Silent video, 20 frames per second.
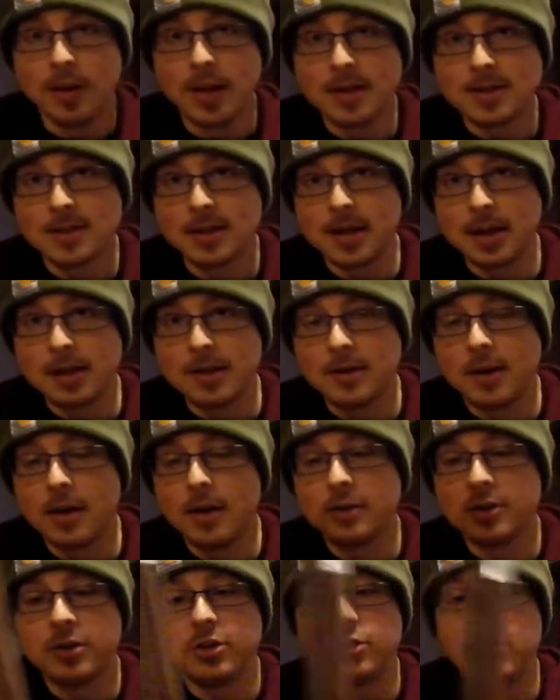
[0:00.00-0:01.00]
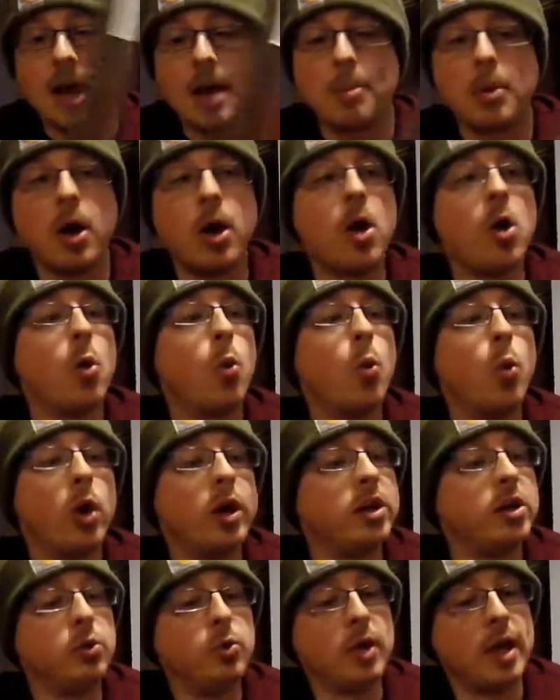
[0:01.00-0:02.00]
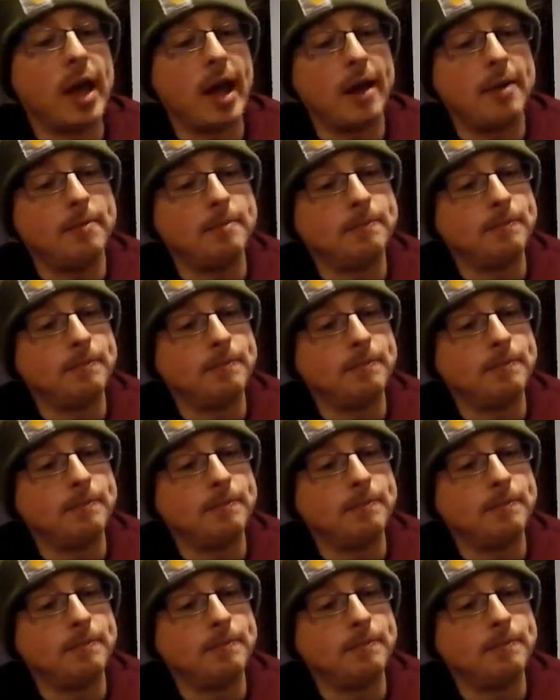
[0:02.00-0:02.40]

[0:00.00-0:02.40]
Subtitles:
less than $8 a trap, what do you get?